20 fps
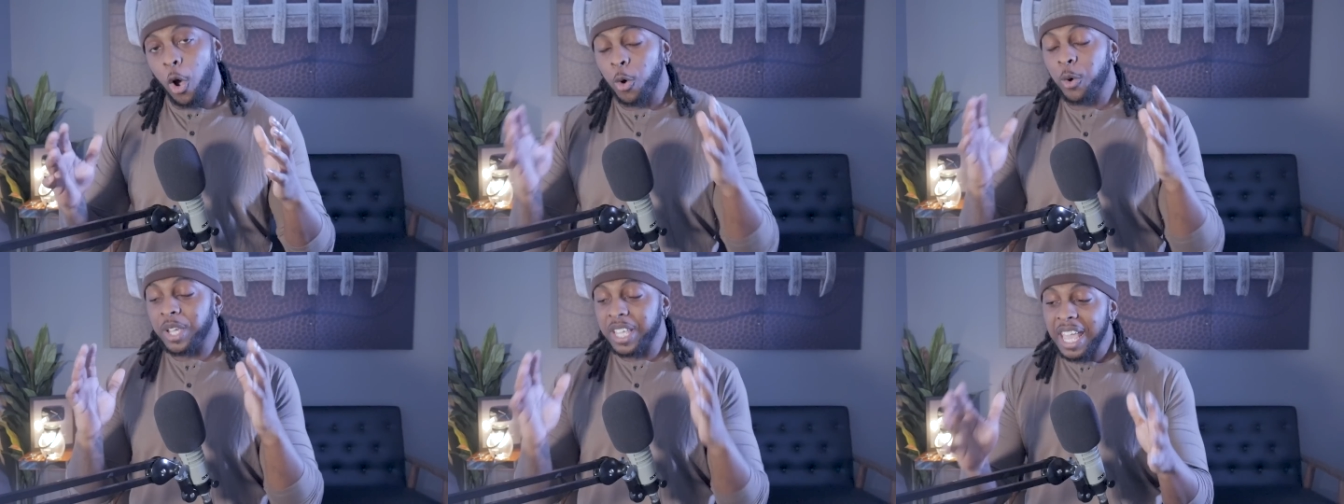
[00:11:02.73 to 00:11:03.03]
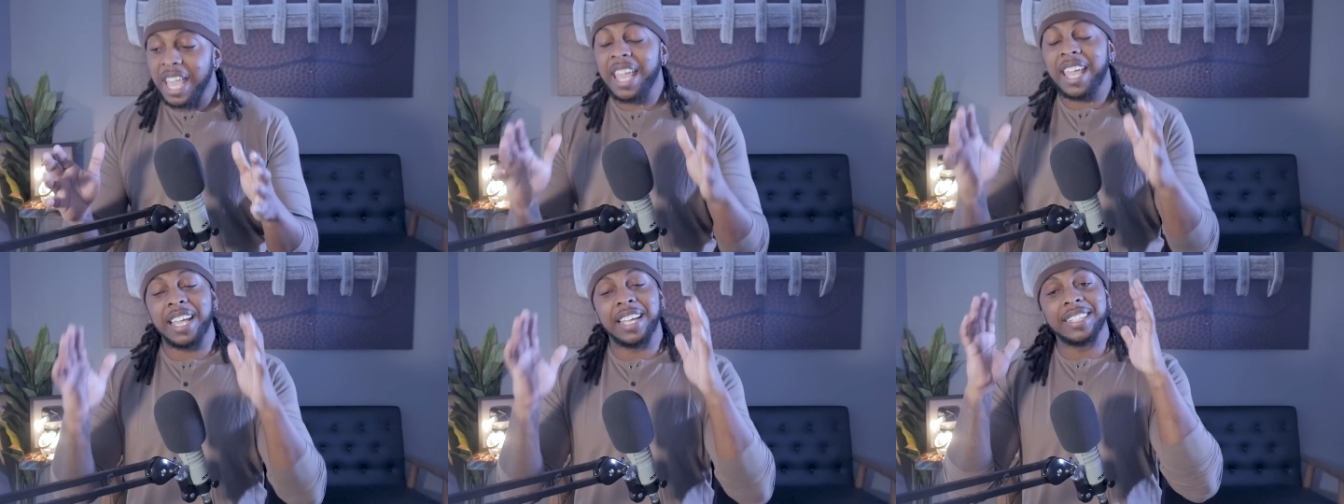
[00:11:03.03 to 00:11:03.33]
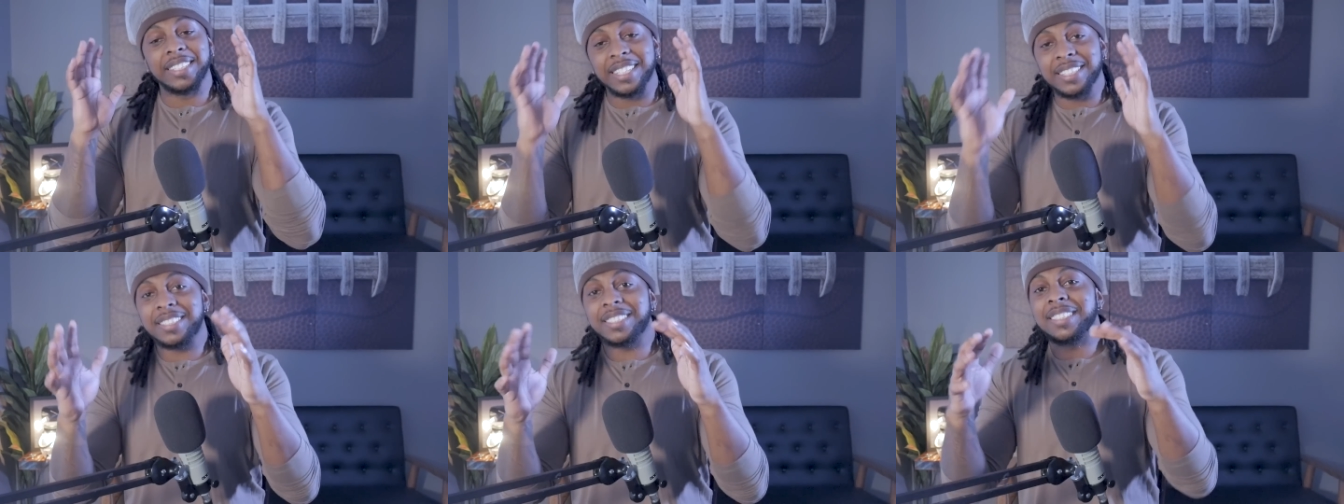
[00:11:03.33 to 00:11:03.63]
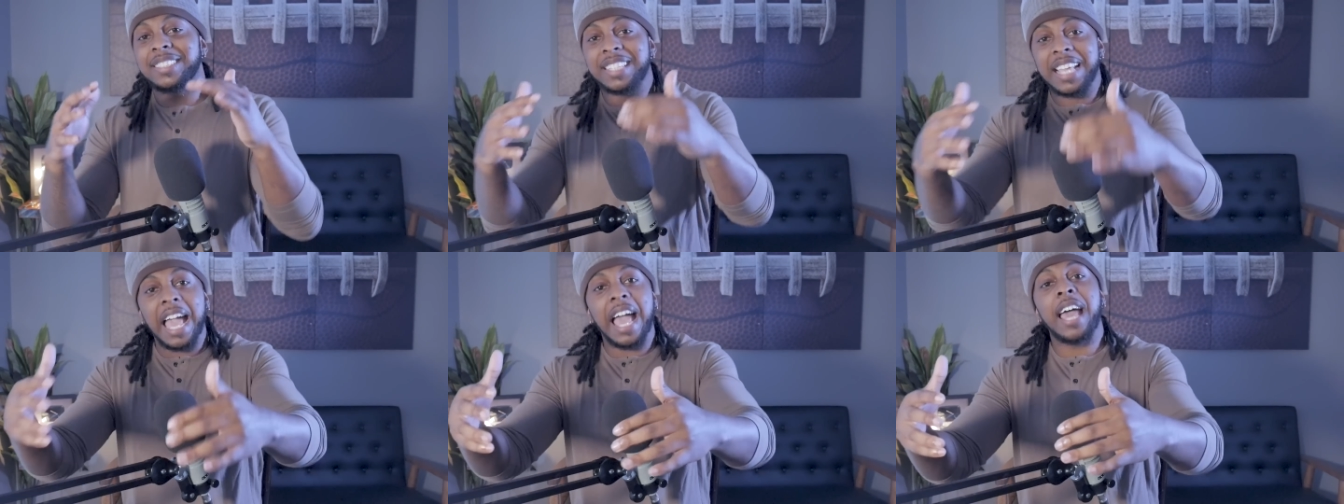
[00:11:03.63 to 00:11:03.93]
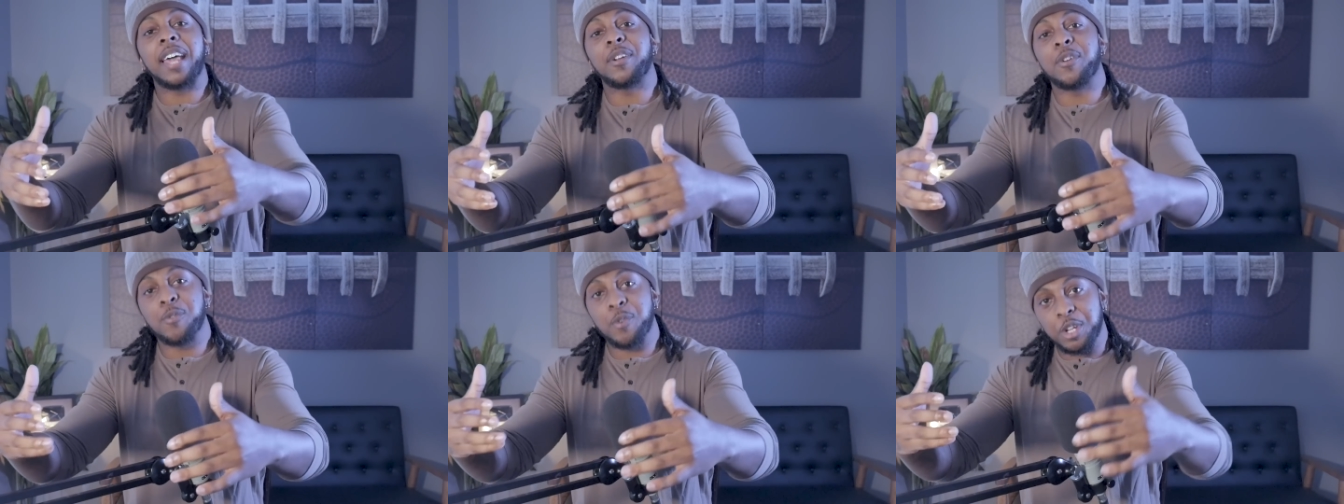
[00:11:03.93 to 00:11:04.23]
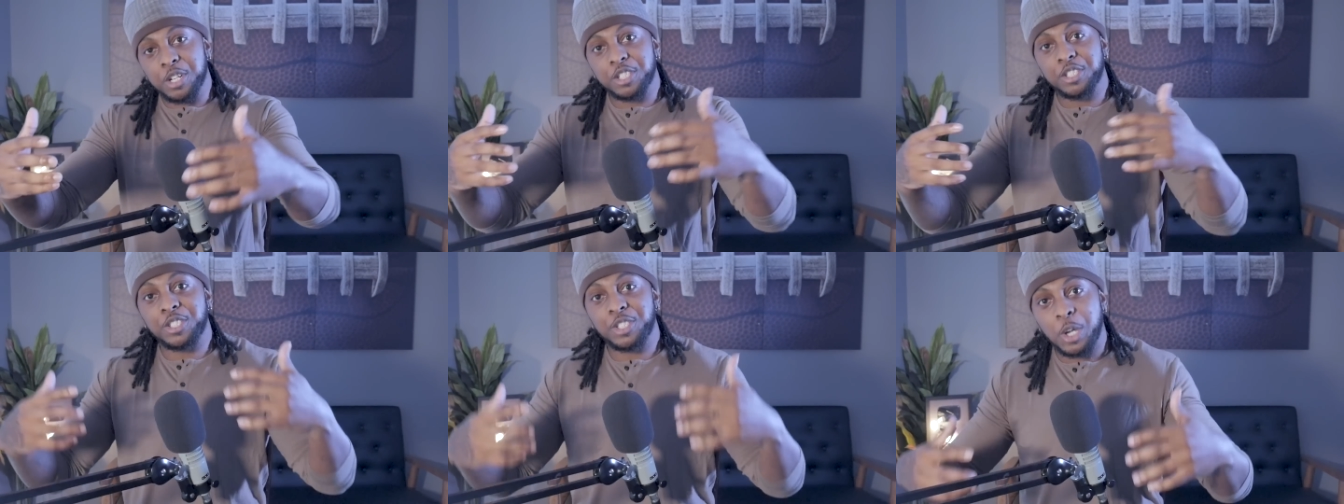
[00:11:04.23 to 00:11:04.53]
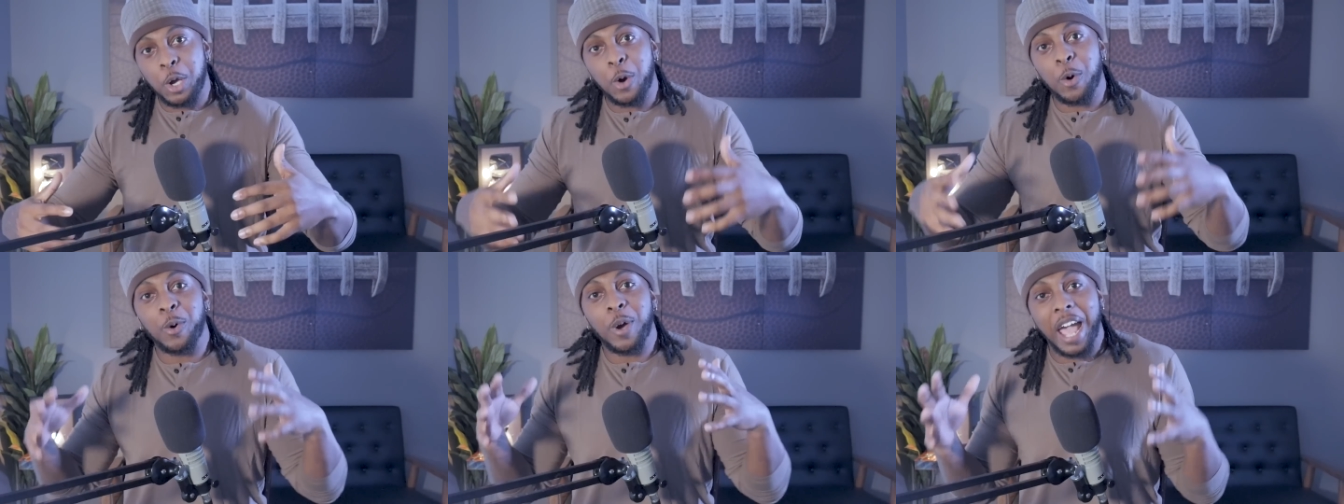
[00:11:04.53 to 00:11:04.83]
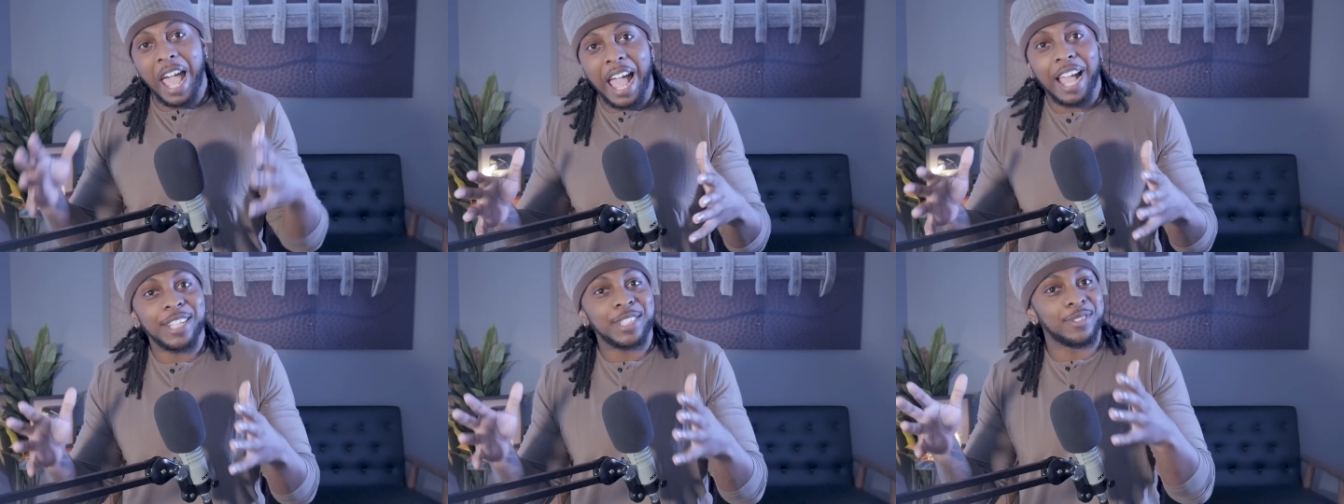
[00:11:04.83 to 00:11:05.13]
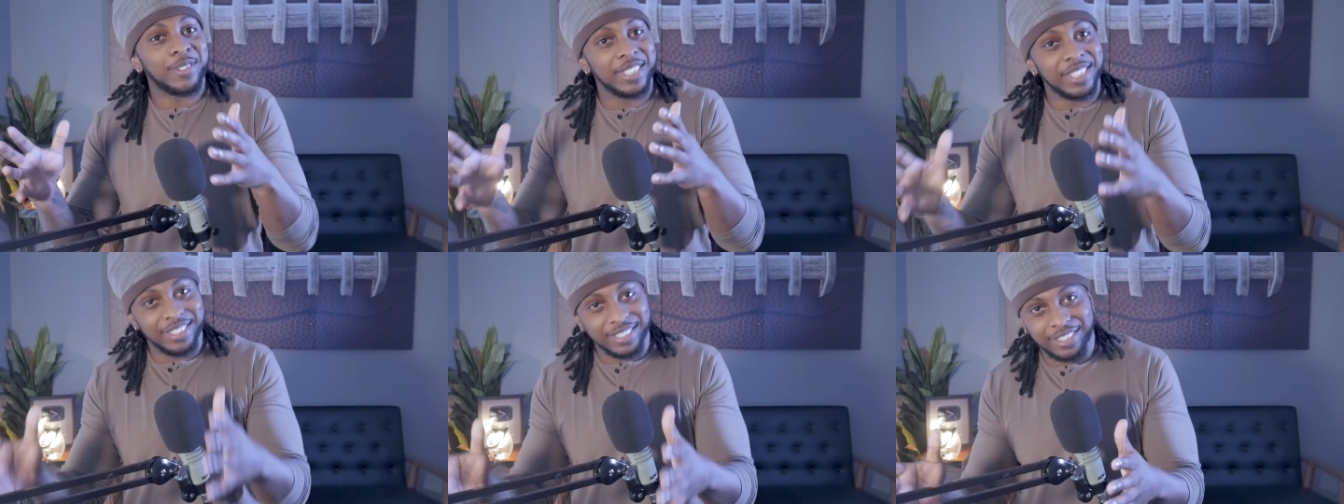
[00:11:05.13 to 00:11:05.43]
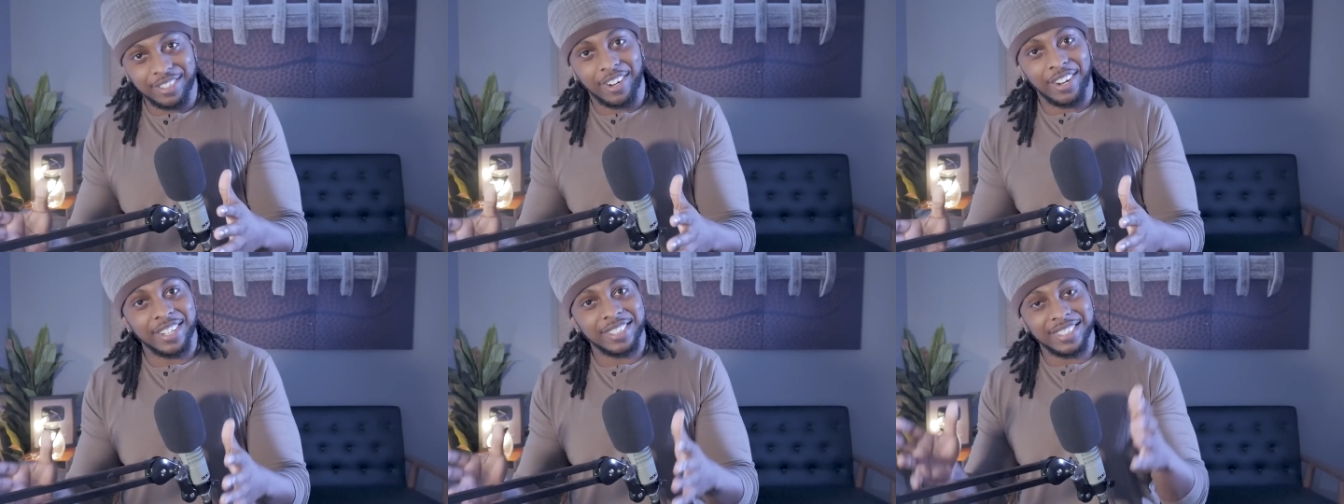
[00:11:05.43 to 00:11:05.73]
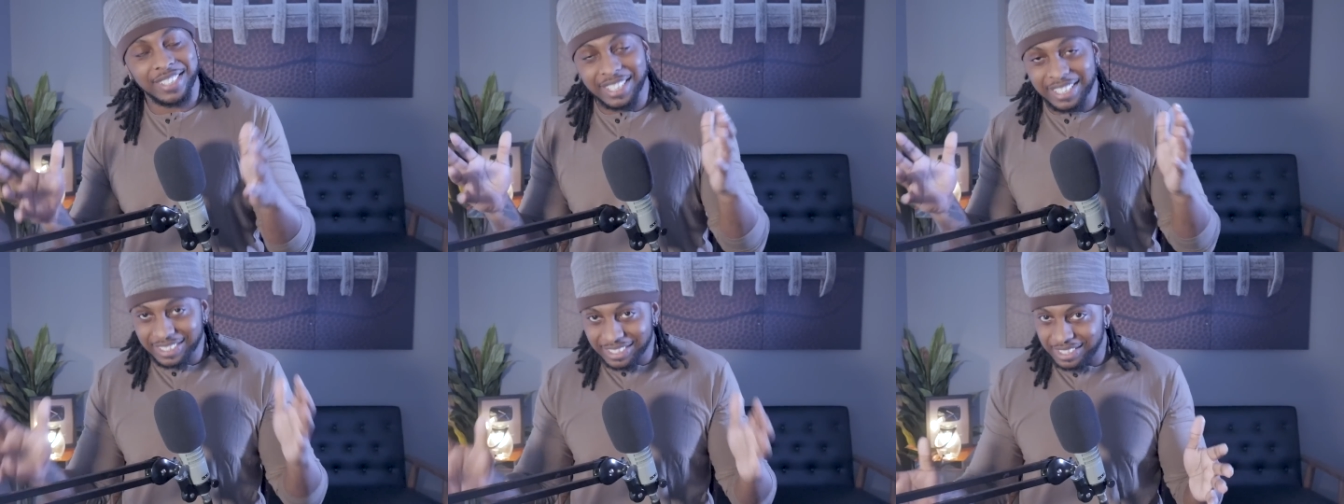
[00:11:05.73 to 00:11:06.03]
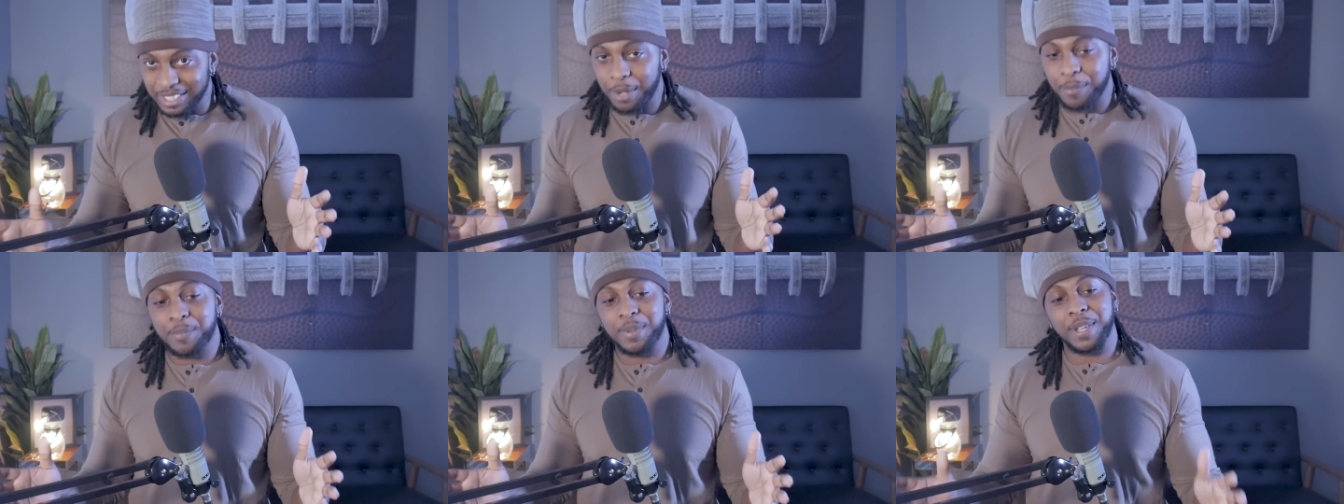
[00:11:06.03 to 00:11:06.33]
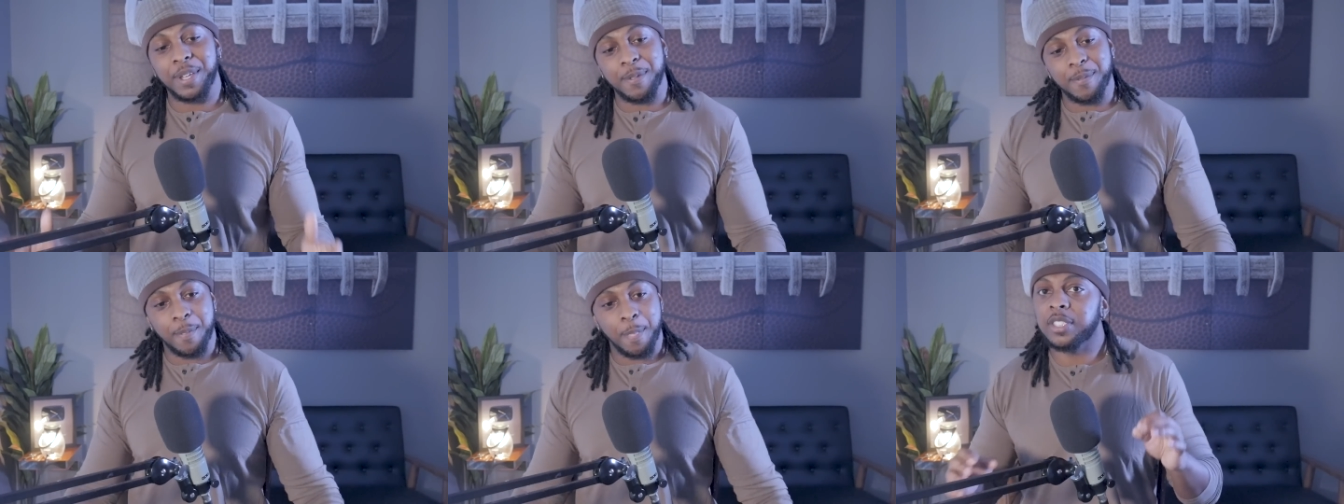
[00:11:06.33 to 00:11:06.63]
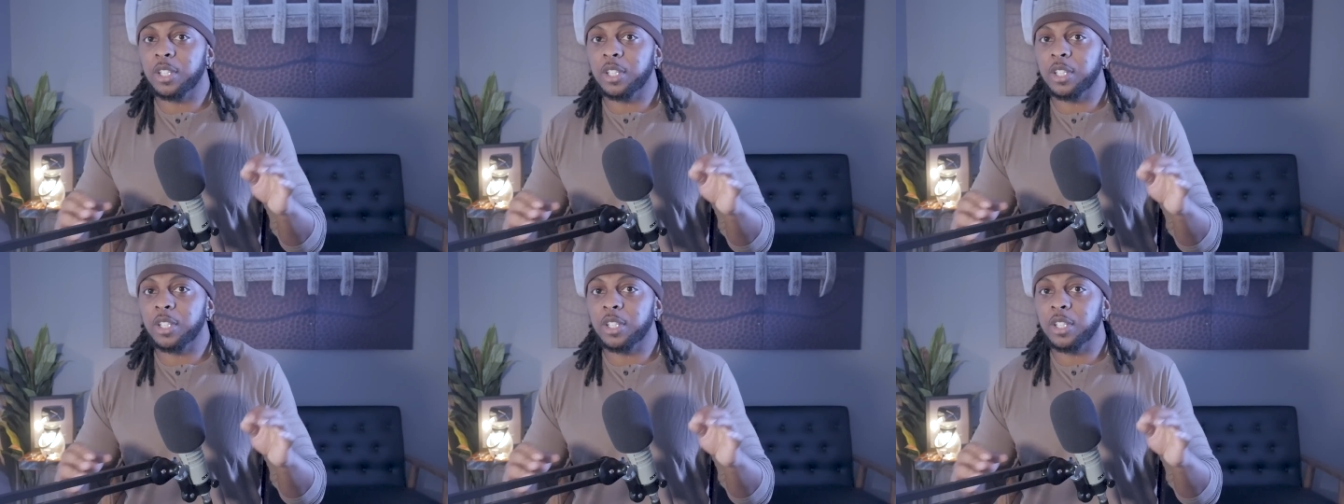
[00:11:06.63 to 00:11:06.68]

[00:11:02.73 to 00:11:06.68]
Okay, this is kind of where the show actually starts. Let's jump in.